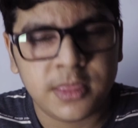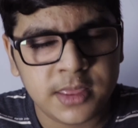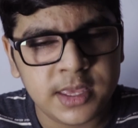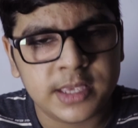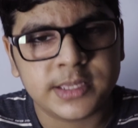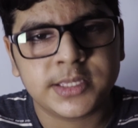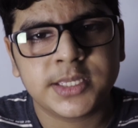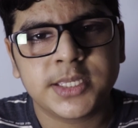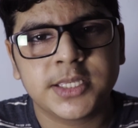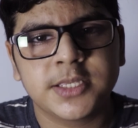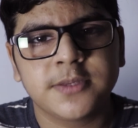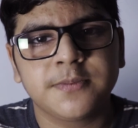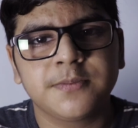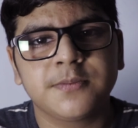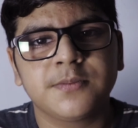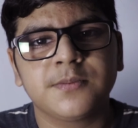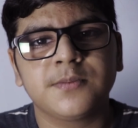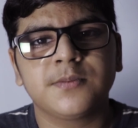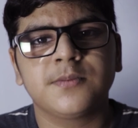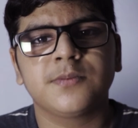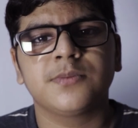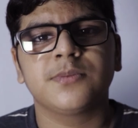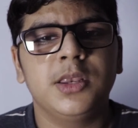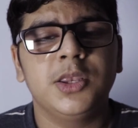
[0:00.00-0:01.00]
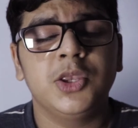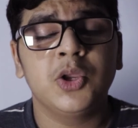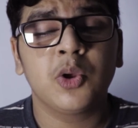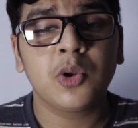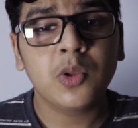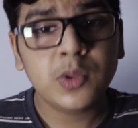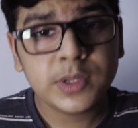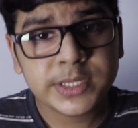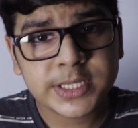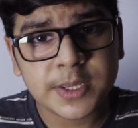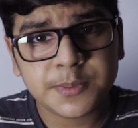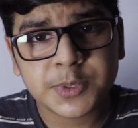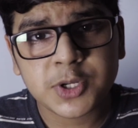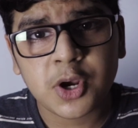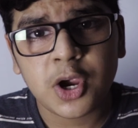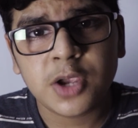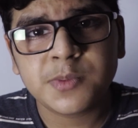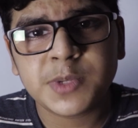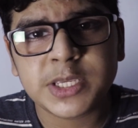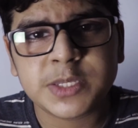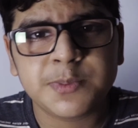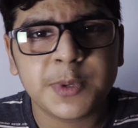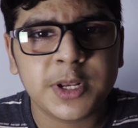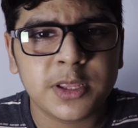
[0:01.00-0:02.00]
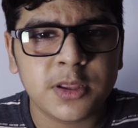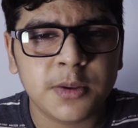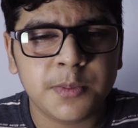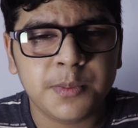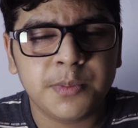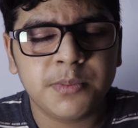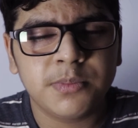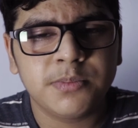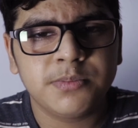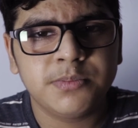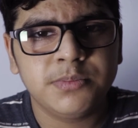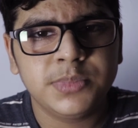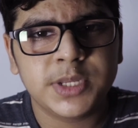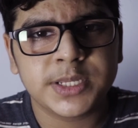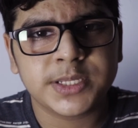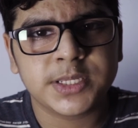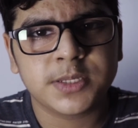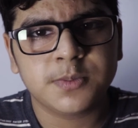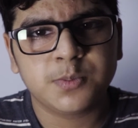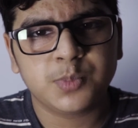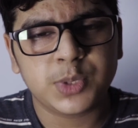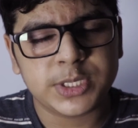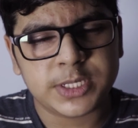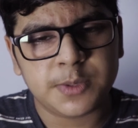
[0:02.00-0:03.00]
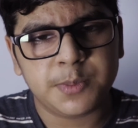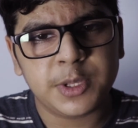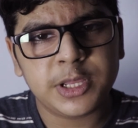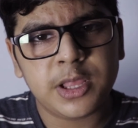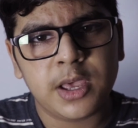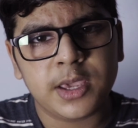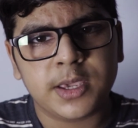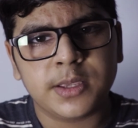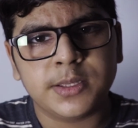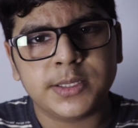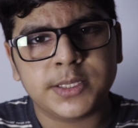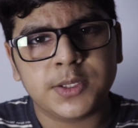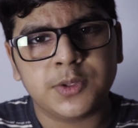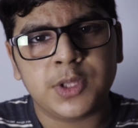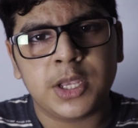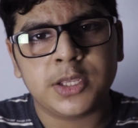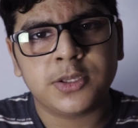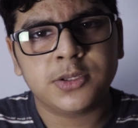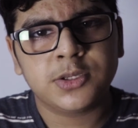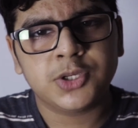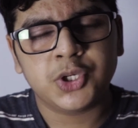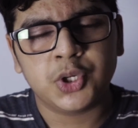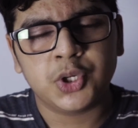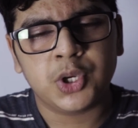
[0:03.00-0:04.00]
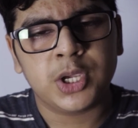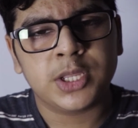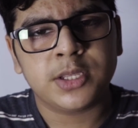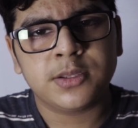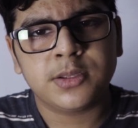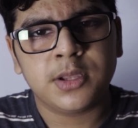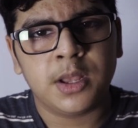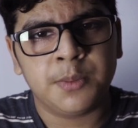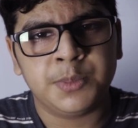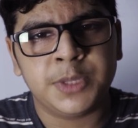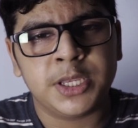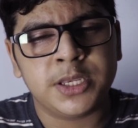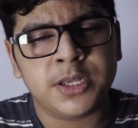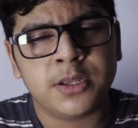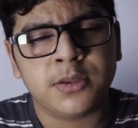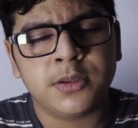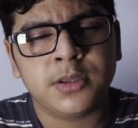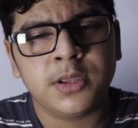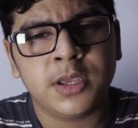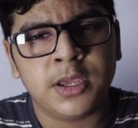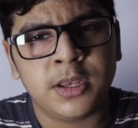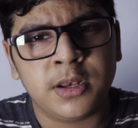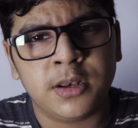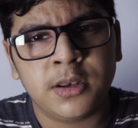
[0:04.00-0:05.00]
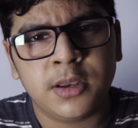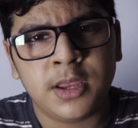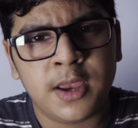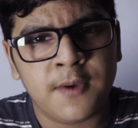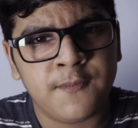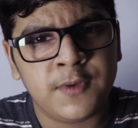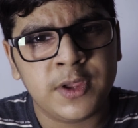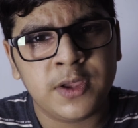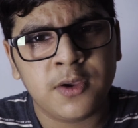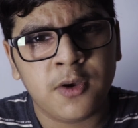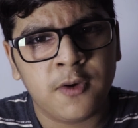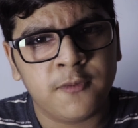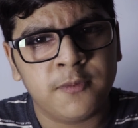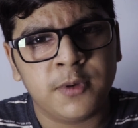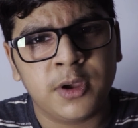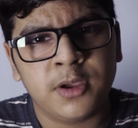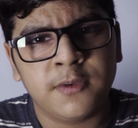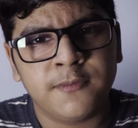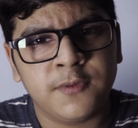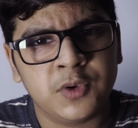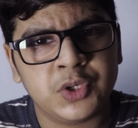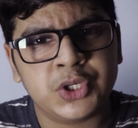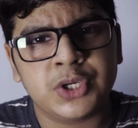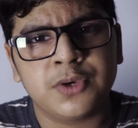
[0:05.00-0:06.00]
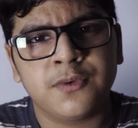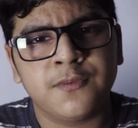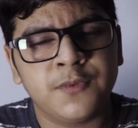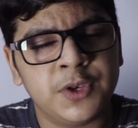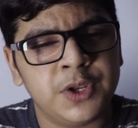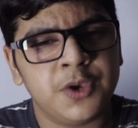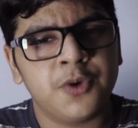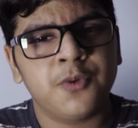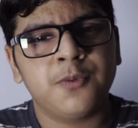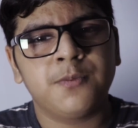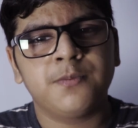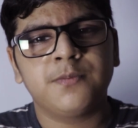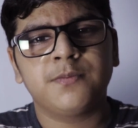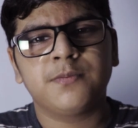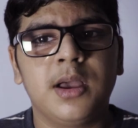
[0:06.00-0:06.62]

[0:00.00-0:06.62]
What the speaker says: this. Not only subscribe, just press the bell icon so that you get updated in every of my future video.